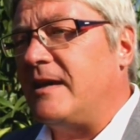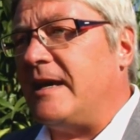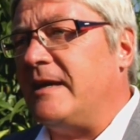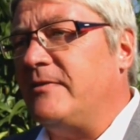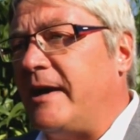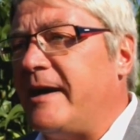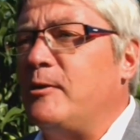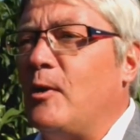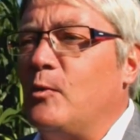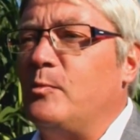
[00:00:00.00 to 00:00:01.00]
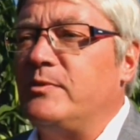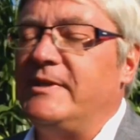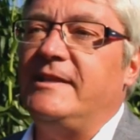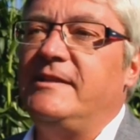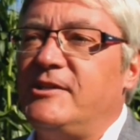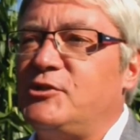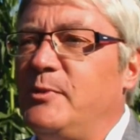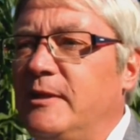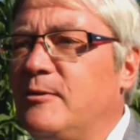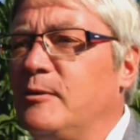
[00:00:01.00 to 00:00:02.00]
And I hope that this
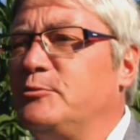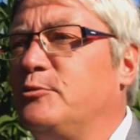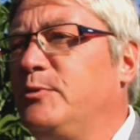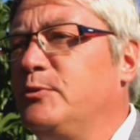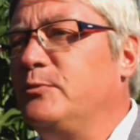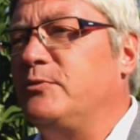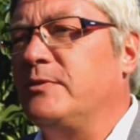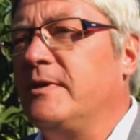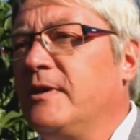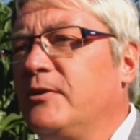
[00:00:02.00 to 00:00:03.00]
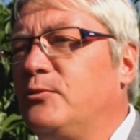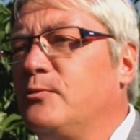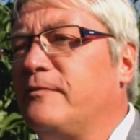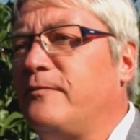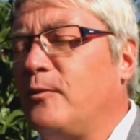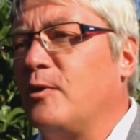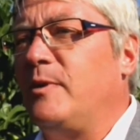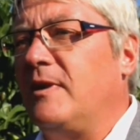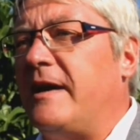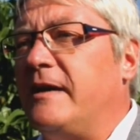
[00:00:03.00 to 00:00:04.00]
will contribute to
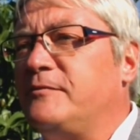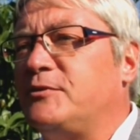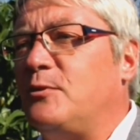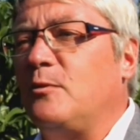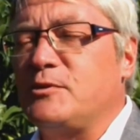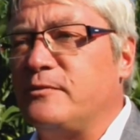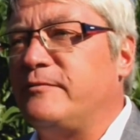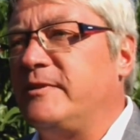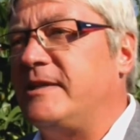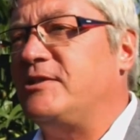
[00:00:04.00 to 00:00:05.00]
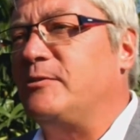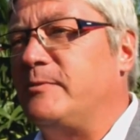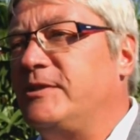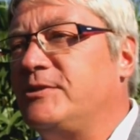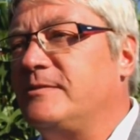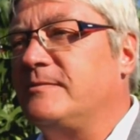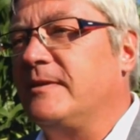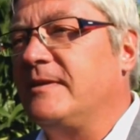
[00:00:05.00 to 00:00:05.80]
affordable lives also for that generation.